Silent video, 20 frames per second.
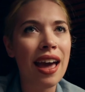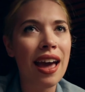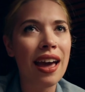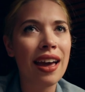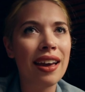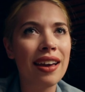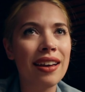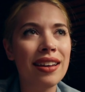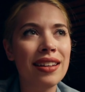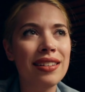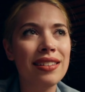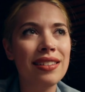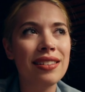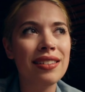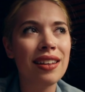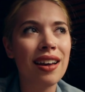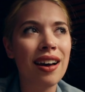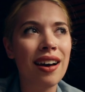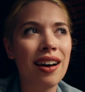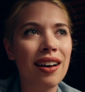and,
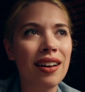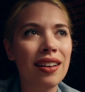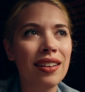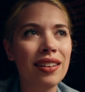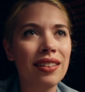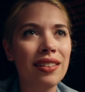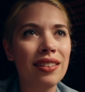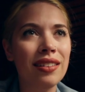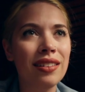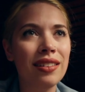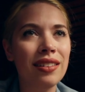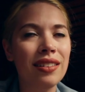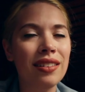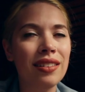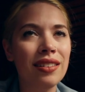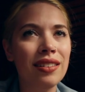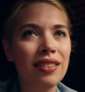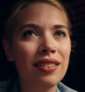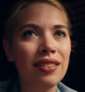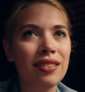uh,
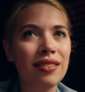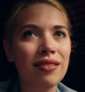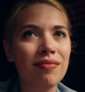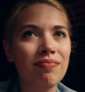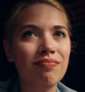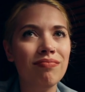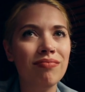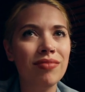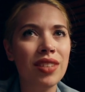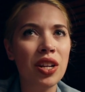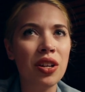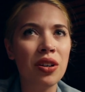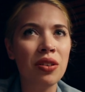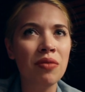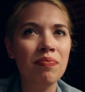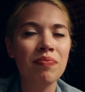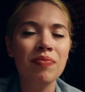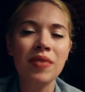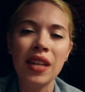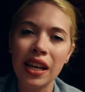you know,
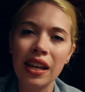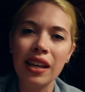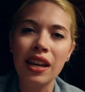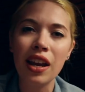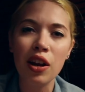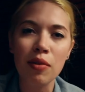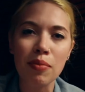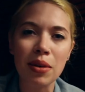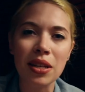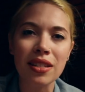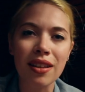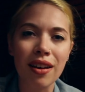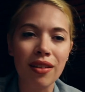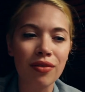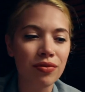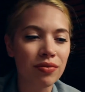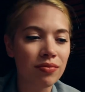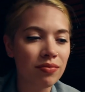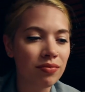taking care of myself